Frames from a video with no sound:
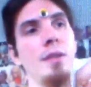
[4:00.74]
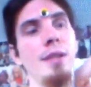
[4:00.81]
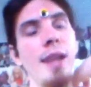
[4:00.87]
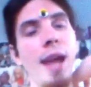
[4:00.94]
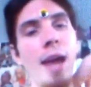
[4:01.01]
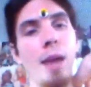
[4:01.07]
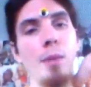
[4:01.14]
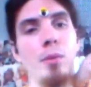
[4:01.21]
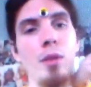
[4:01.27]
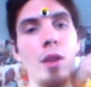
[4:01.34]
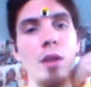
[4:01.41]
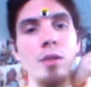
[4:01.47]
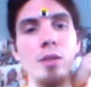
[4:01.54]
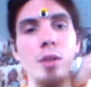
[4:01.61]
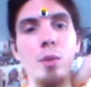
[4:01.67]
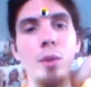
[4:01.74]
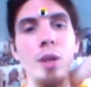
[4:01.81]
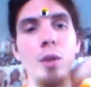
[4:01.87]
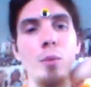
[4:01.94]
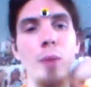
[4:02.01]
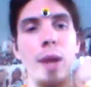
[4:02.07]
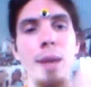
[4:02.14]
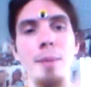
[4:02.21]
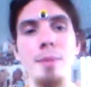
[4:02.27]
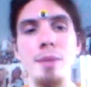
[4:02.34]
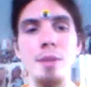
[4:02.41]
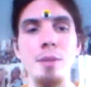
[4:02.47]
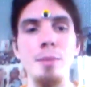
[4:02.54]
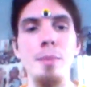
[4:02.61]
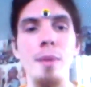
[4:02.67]
stabbed Lonezo and he raped
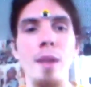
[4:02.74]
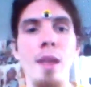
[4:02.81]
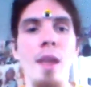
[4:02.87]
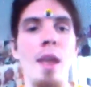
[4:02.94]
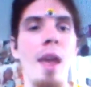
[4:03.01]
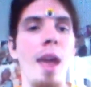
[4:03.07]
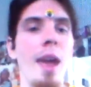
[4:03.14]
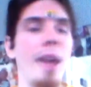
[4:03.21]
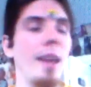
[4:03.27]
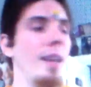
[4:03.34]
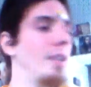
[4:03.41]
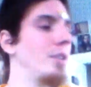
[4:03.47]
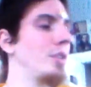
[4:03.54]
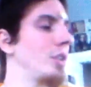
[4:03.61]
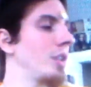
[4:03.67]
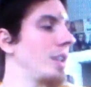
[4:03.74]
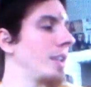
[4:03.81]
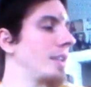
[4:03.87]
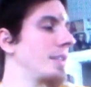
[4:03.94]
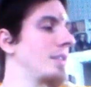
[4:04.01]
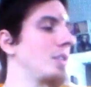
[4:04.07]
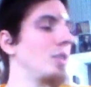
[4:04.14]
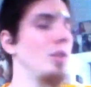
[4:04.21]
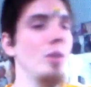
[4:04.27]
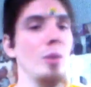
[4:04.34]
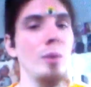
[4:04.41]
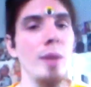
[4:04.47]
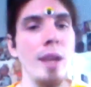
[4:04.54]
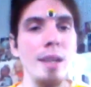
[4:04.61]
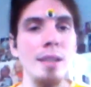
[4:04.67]
him, and he took his
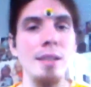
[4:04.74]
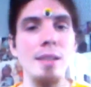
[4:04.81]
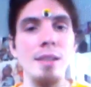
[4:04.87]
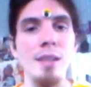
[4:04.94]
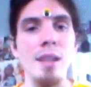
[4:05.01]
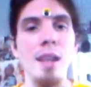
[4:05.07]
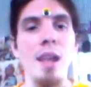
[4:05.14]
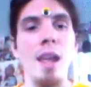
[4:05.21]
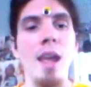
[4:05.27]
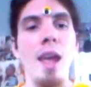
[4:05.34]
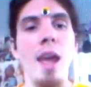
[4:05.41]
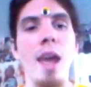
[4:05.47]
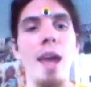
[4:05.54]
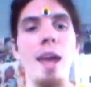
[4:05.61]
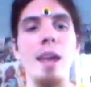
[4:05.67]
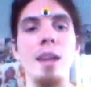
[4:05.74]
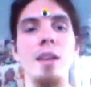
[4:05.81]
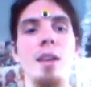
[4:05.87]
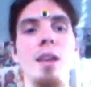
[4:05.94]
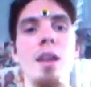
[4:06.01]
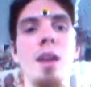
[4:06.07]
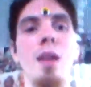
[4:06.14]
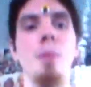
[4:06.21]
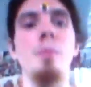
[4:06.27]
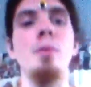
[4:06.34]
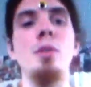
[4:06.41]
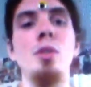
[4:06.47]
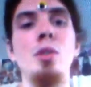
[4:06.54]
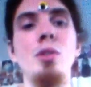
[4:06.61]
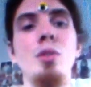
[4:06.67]
shoelace and
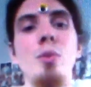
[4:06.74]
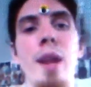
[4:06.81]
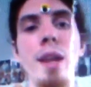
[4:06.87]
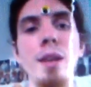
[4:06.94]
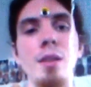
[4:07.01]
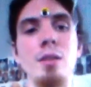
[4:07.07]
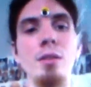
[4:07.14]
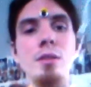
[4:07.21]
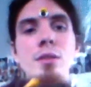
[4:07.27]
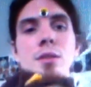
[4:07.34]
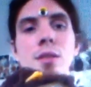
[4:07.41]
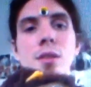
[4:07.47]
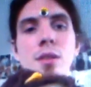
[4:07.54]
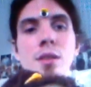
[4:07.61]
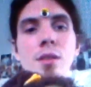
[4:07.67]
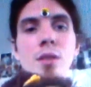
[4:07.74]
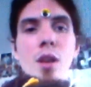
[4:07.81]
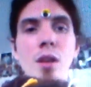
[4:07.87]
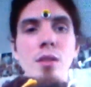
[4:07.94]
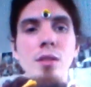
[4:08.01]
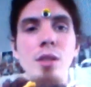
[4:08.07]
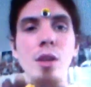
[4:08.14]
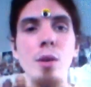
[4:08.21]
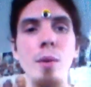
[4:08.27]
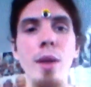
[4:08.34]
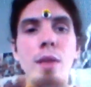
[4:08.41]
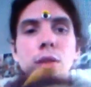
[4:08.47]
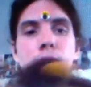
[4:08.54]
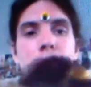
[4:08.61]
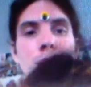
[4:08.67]
strangled Lonezo
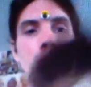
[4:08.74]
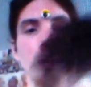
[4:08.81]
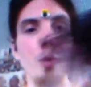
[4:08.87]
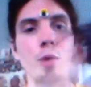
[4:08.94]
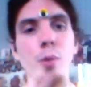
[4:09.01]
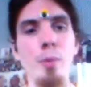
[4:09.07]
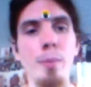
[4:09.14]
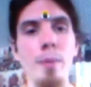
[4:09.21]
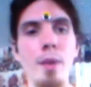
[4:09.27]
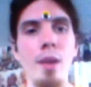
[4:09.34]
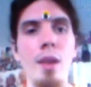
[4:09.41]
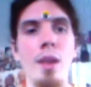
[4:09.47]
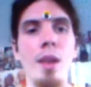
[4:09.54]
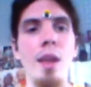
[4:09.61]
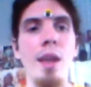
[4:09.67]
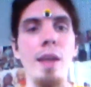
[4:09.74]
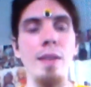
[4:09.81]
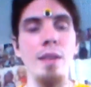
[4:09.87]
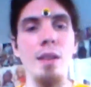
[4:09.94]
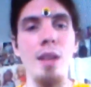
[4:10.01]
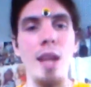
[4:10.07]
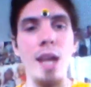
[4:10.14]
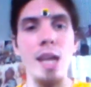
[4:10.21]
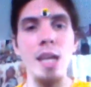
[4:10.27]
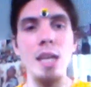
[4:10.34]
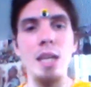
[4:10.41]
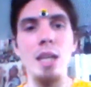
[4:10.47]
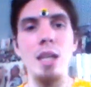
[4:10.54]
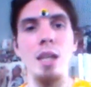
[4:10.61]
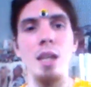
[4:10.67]
and threw him in the
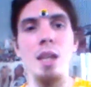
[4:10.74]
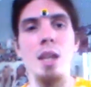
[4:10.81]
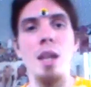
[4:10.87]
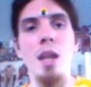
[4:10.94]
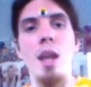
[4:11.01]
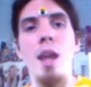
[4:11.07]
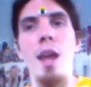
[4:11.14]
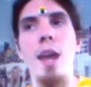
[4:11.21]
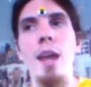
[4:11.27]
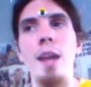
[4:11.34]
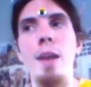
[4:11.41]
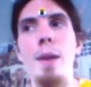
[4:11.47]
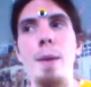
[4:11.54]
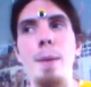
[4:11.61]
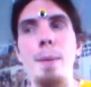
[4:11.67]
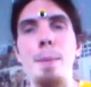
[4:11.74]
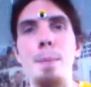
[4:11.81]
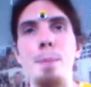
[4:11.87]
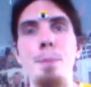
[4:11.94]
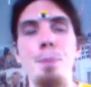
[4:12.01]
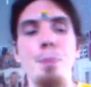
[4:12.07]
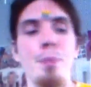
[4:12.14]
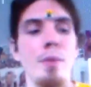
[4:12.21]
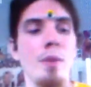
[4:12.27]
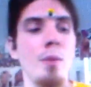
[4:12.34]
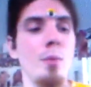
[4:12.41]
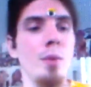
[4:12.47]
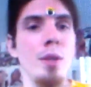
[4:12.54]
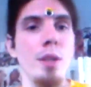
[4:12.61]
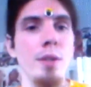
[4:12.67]
lake, and
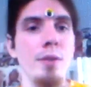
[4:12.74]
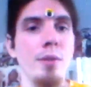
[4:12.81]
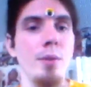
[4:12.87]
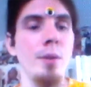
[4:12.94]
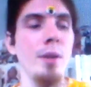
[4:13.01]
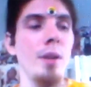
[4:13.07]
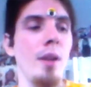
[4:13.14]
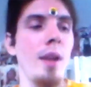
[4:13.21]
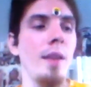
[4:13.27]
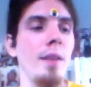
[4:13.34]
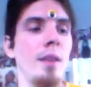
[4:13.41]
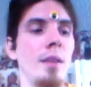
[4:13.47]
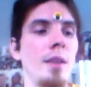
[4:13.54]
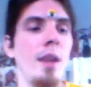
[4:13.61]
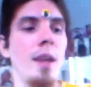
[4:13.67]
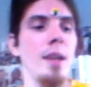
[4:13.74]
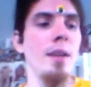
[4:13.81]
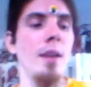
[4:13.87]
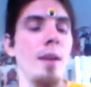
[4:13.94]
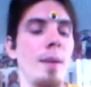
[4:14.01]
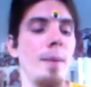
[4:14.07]
really, for real, and then like